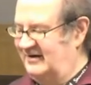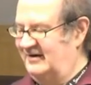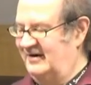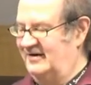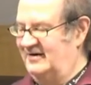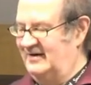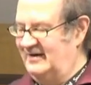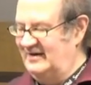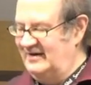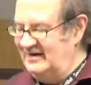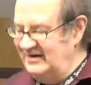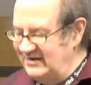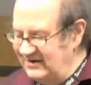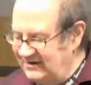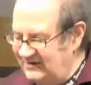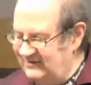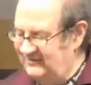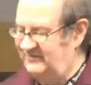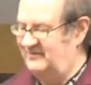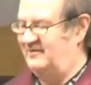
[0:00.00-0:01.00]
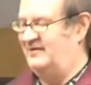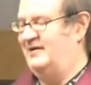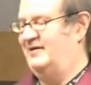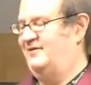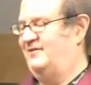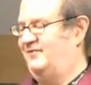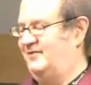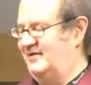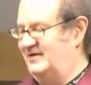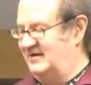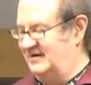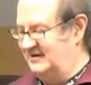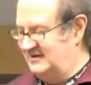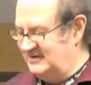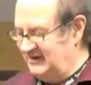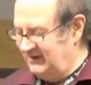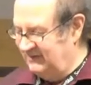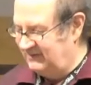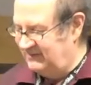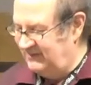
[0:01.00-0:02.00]
So they look for it in the
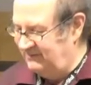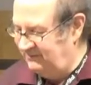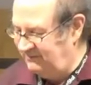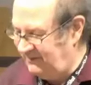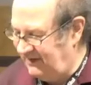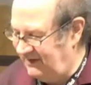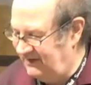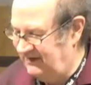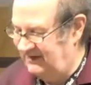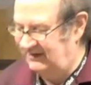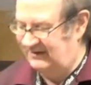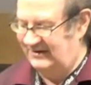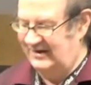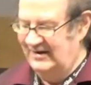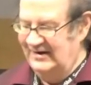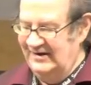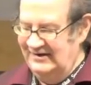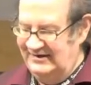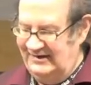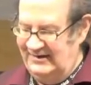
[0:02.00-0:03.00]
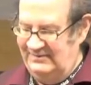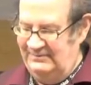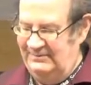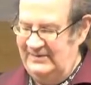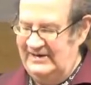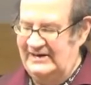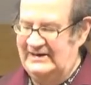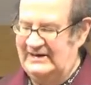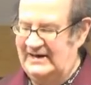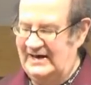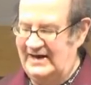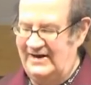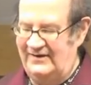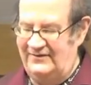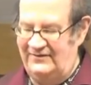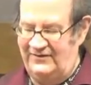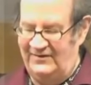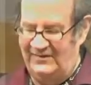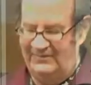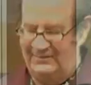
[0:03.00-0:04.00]
top components. So be
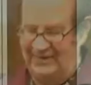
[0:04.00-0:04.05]
careful